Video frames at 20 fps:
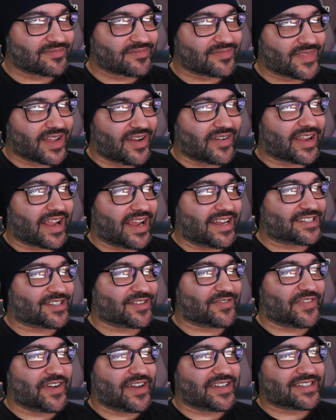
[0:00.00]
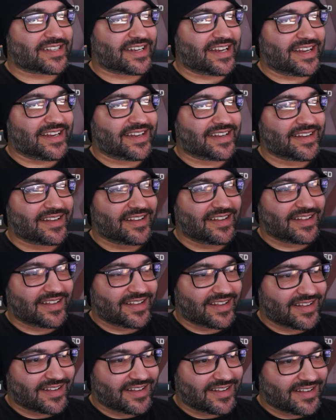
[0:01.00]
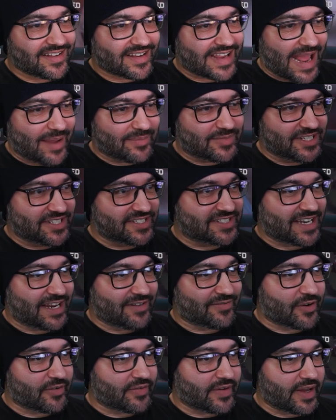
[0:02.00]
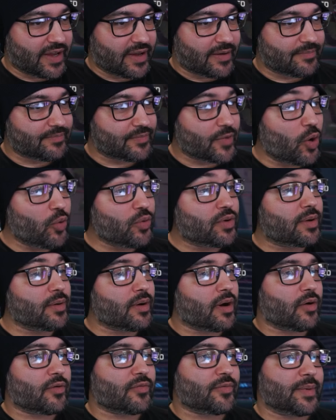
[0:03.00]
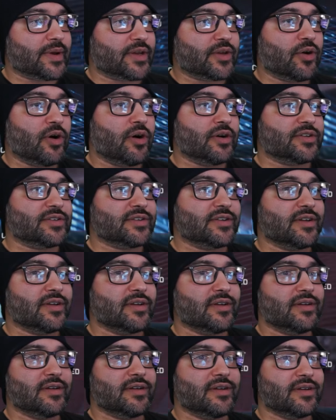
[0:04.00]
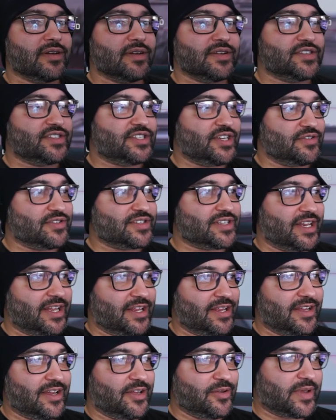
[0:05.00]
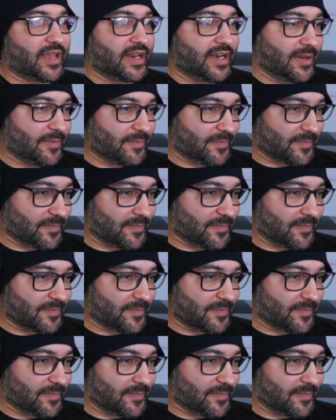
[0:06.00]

Okay, so firstly, Captain Safe over here. Oh, oh my god. Seriously, are you kidding?